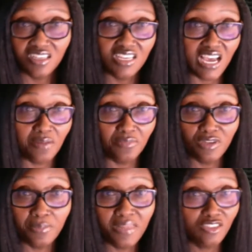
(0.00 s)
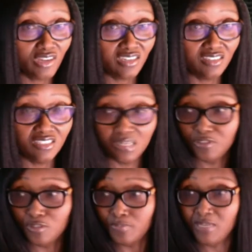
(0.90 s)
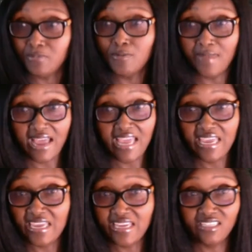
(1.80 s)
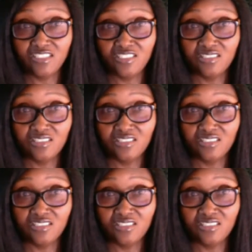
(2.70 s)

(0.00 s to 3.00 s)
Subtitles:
I'm not trying to look up to people my age.